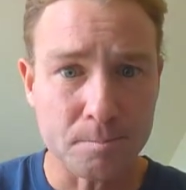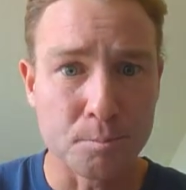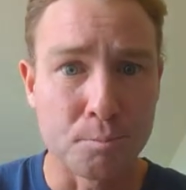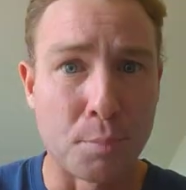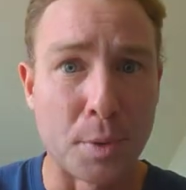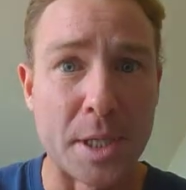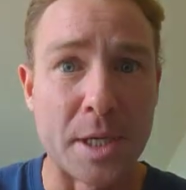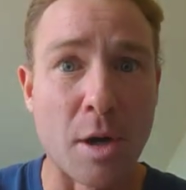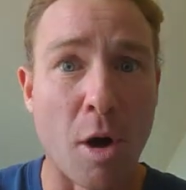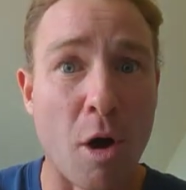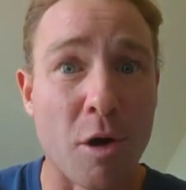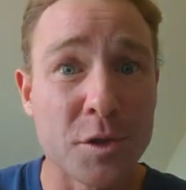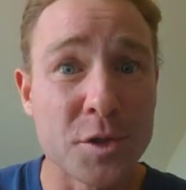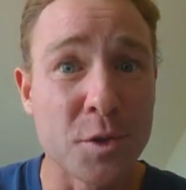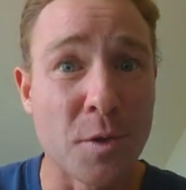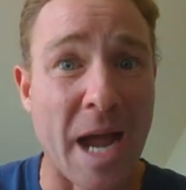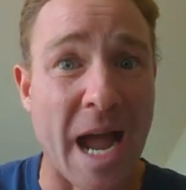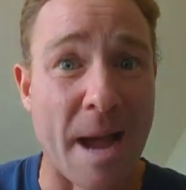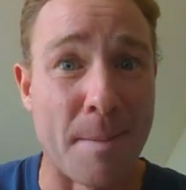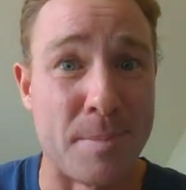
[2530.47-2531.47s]
but it also
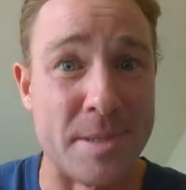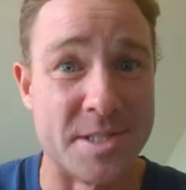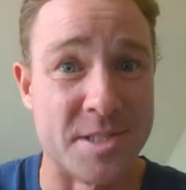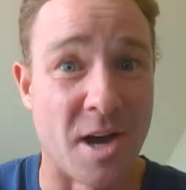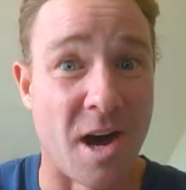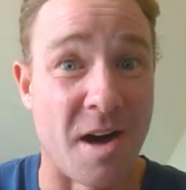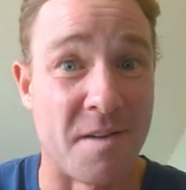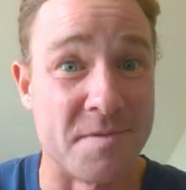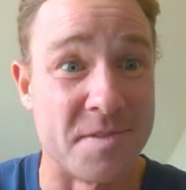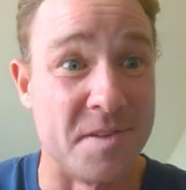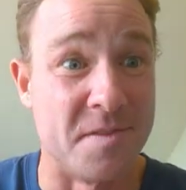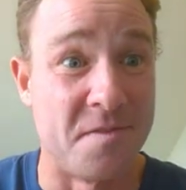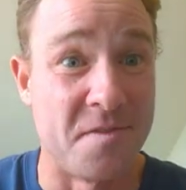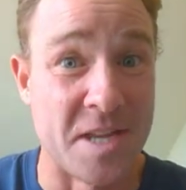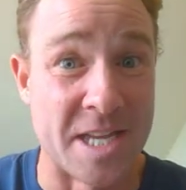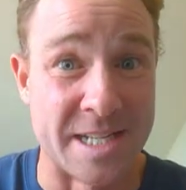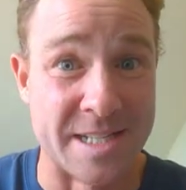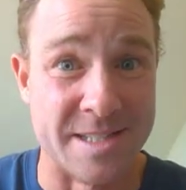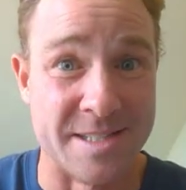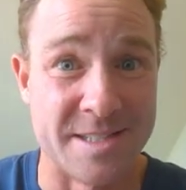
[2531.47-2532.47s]
happens off the
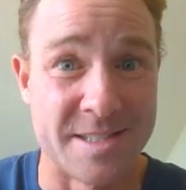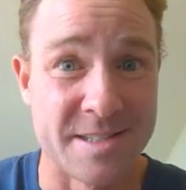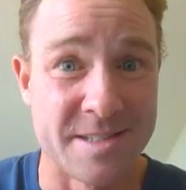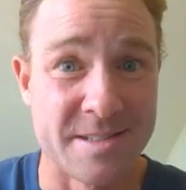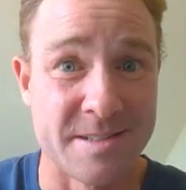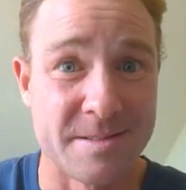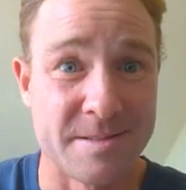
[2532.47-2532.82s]
fins.